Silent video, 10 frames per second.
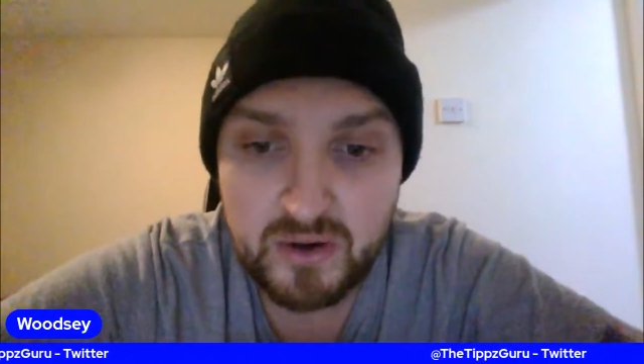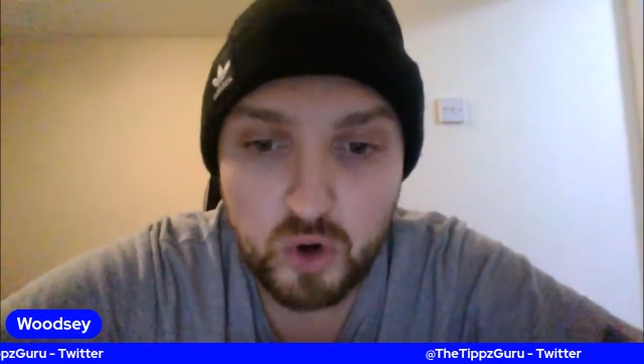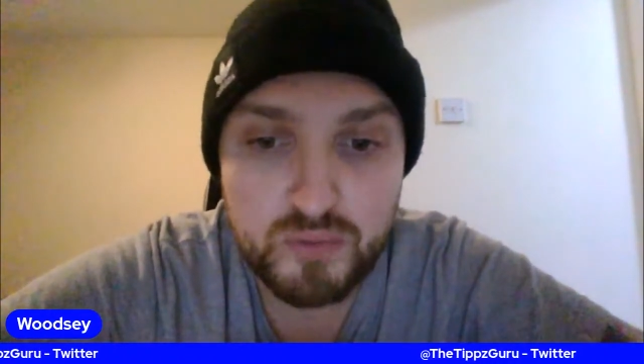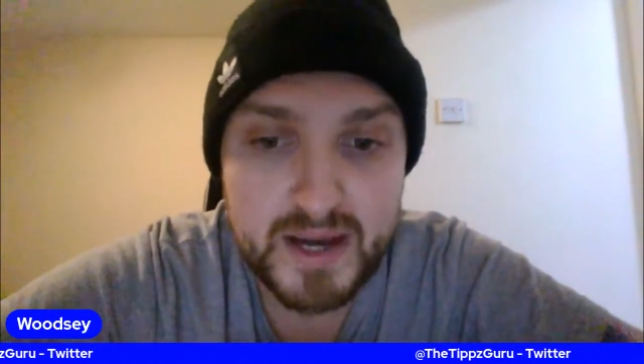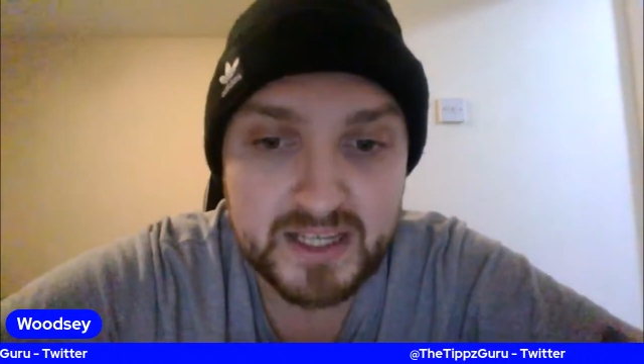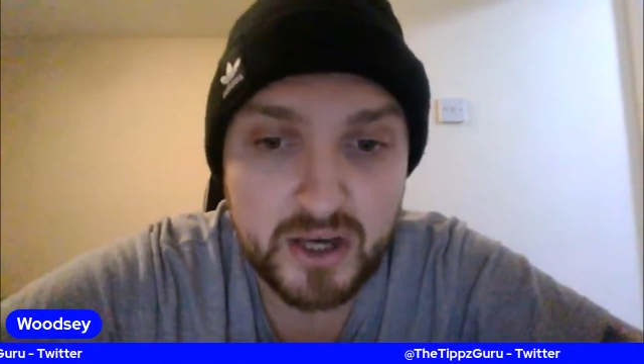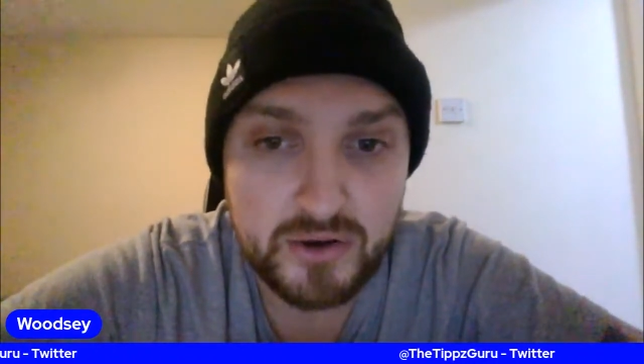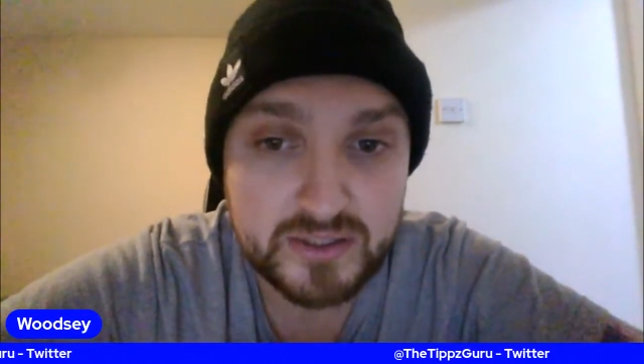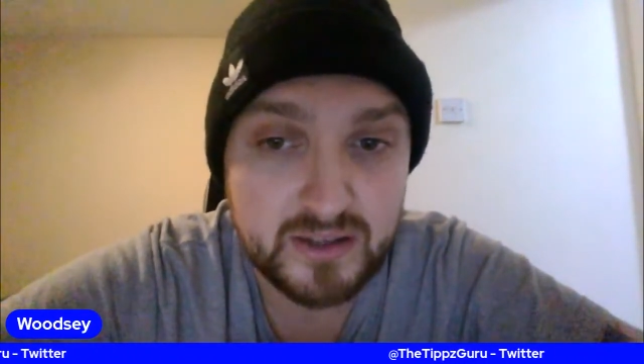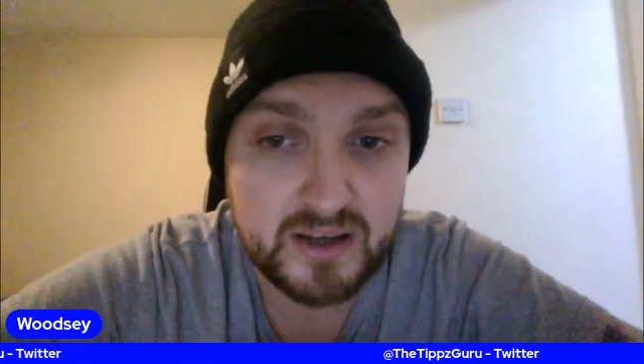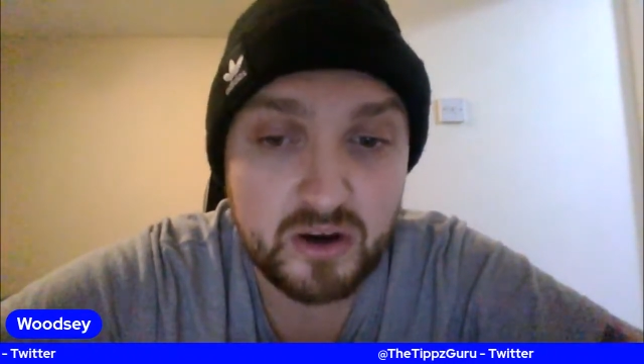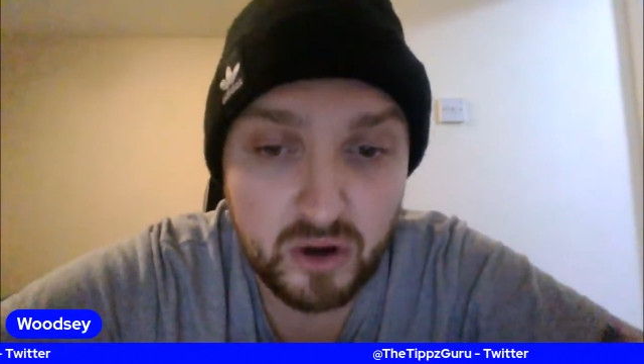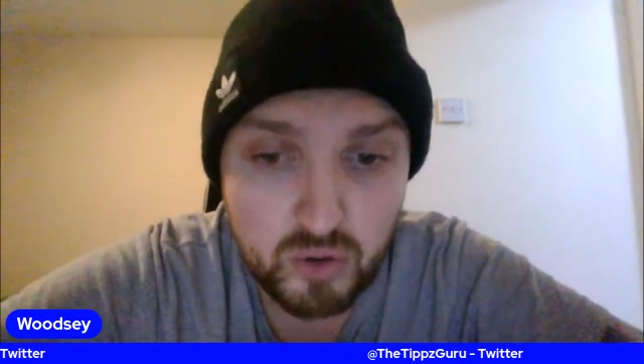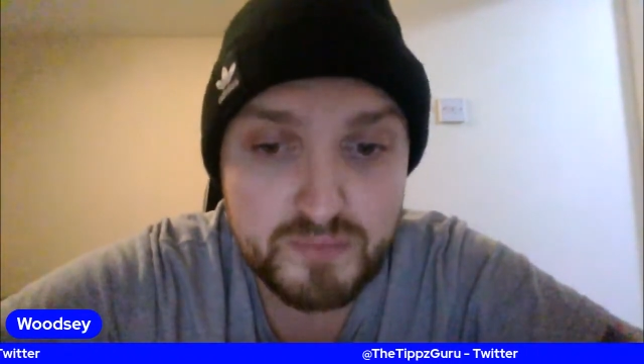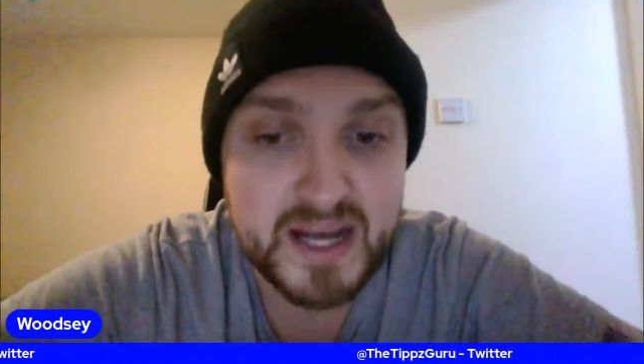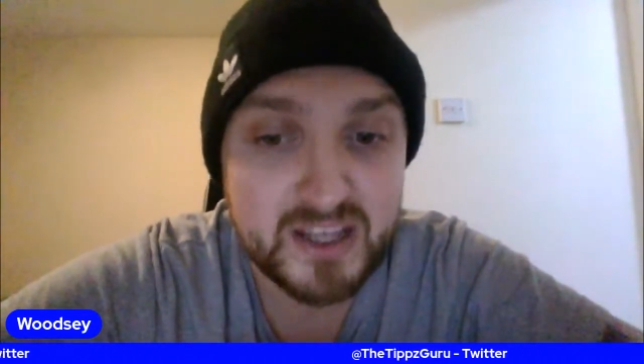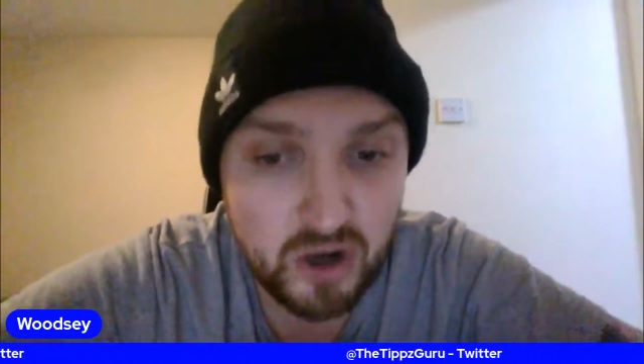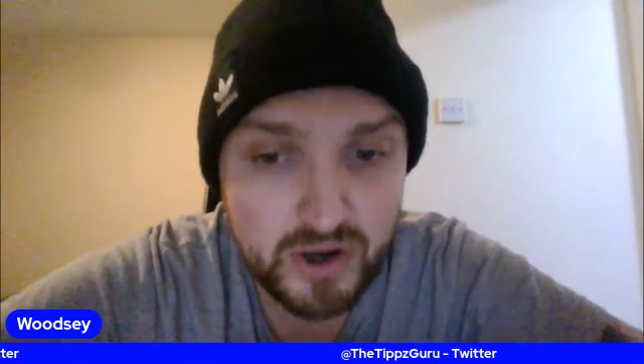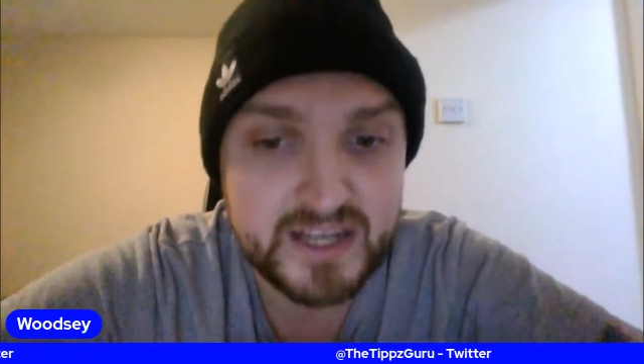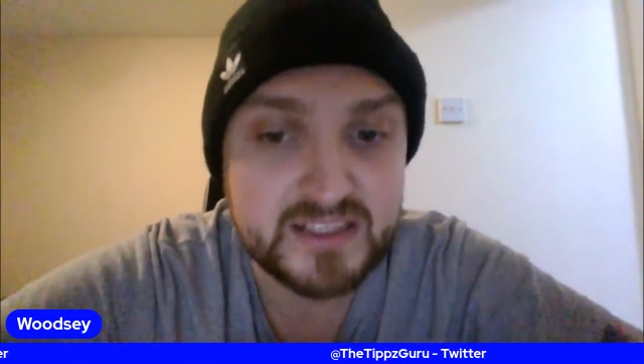All Mankind
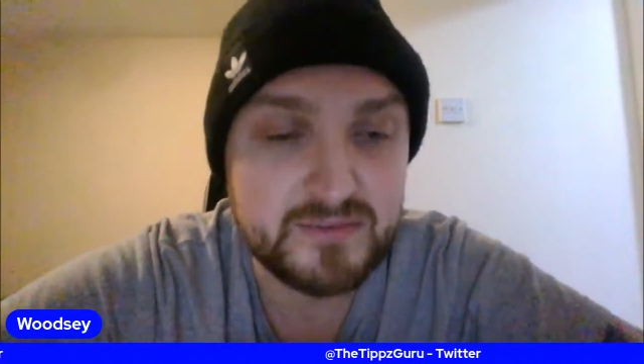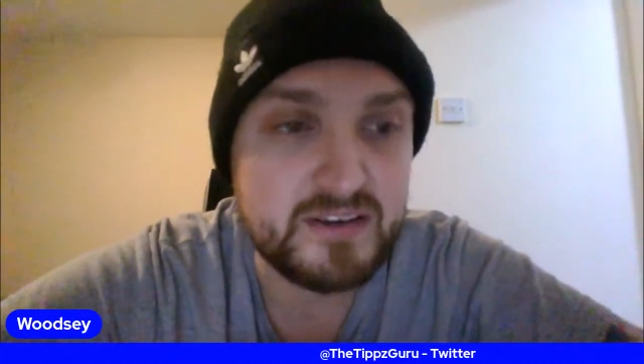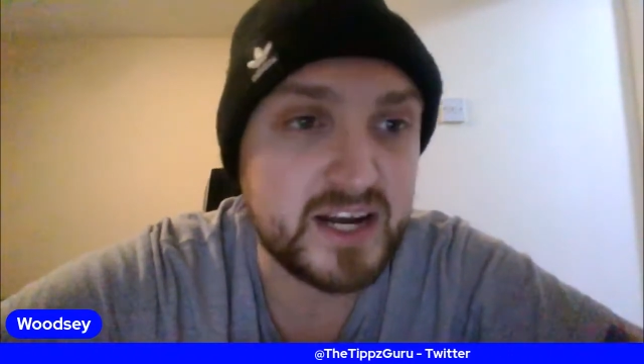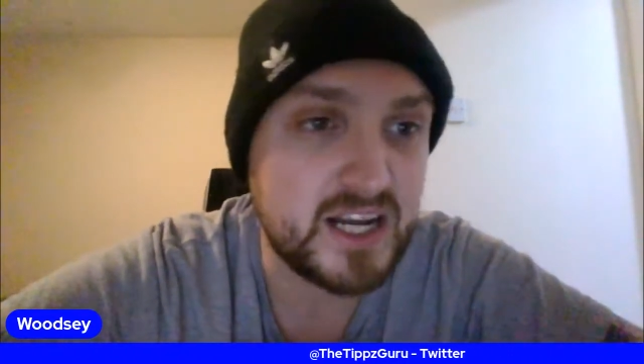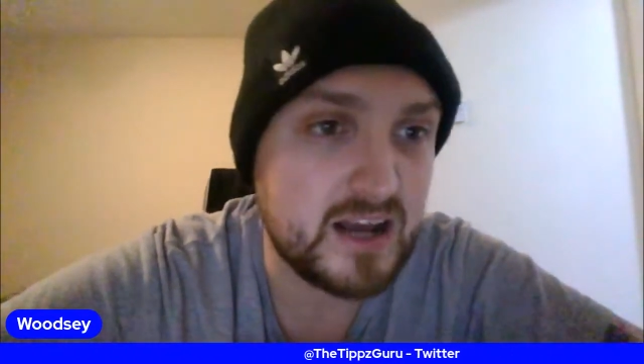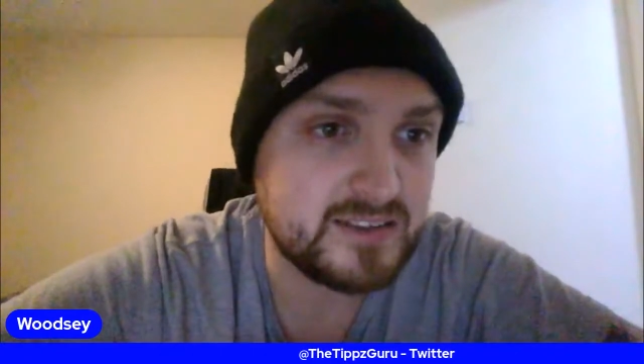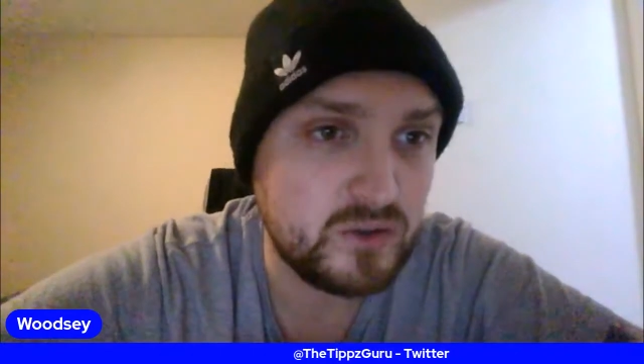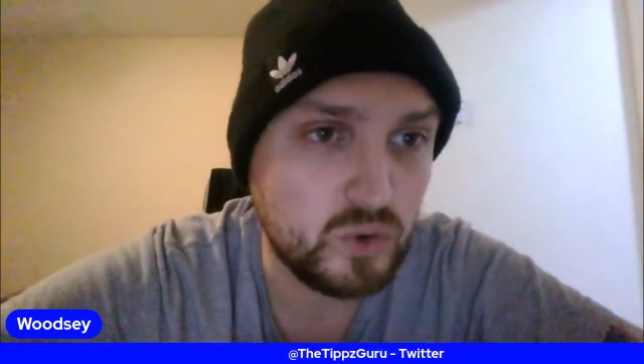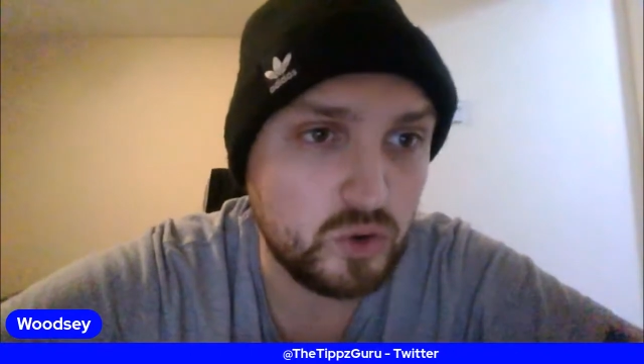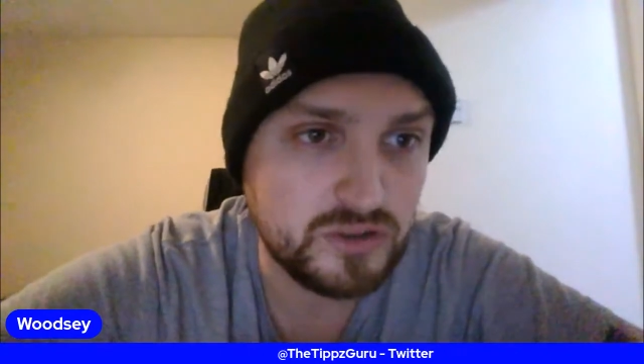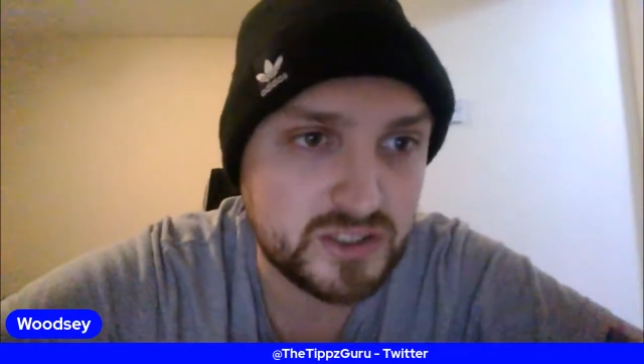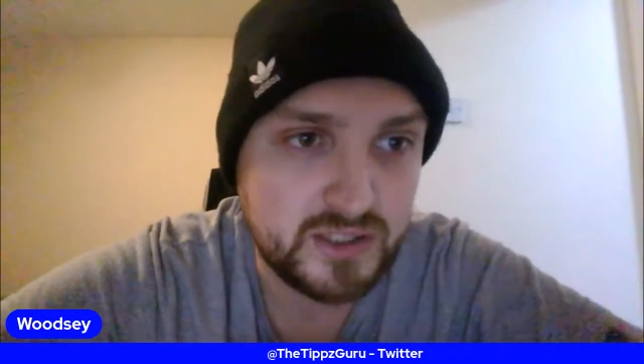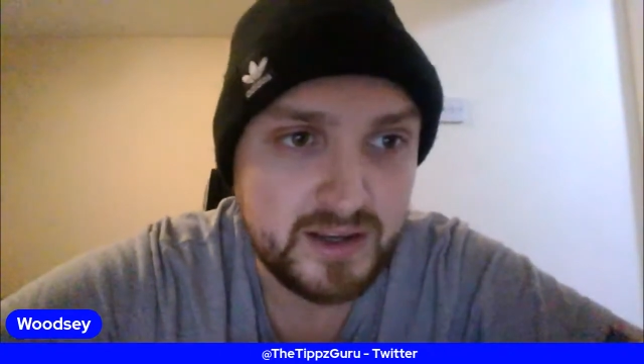is a very classy horse.